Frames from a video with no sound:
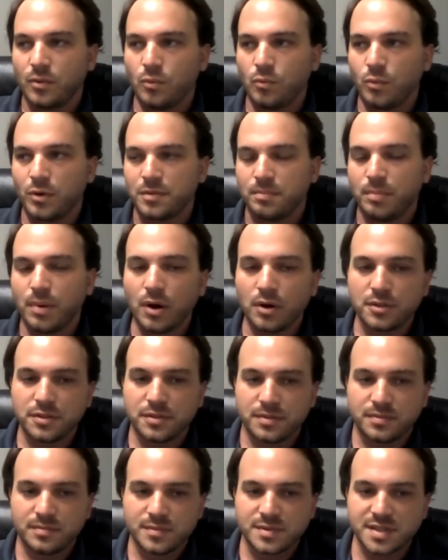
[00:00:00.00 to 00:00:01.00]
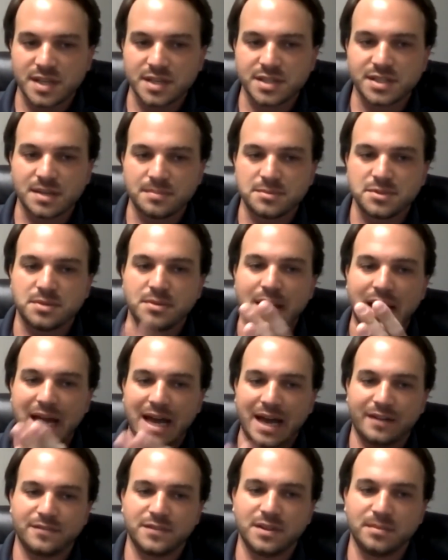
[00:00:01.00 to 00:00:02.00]
With both systems, you
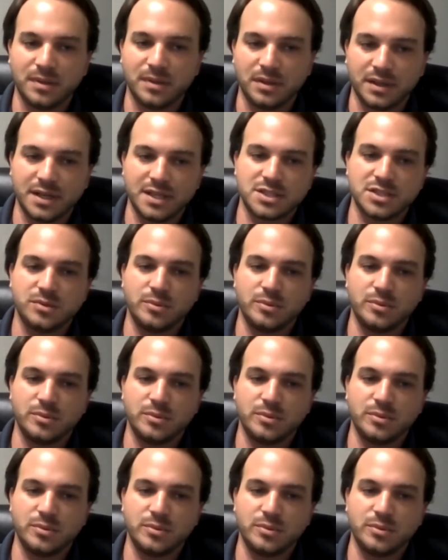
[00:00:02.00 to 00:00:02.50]
have the ability